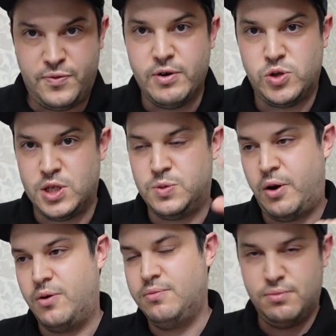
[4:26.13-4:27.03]
Very
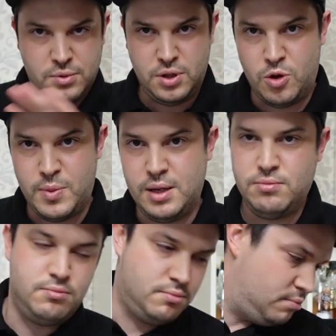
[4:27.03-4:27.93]
transparent. You know me,
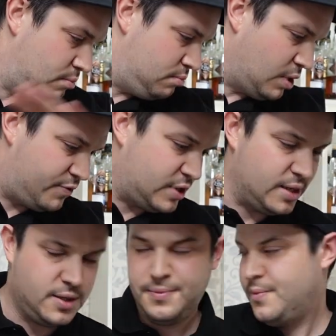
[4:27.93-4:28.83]
enough said.